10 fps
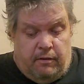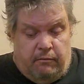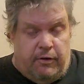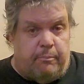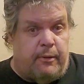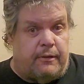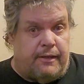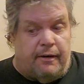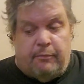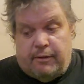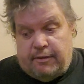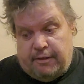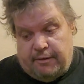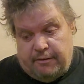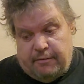rebuilt it with
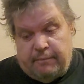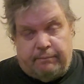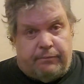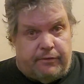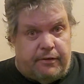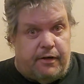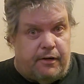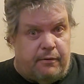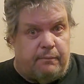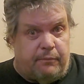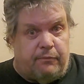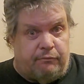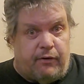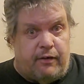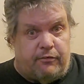the, you know,
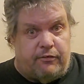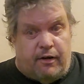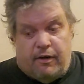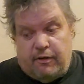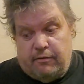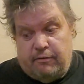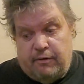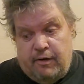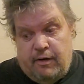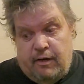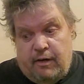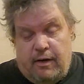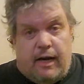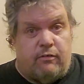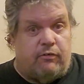fresh
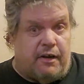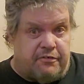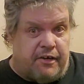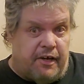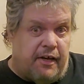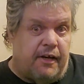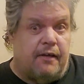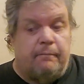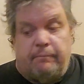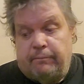neck dressing and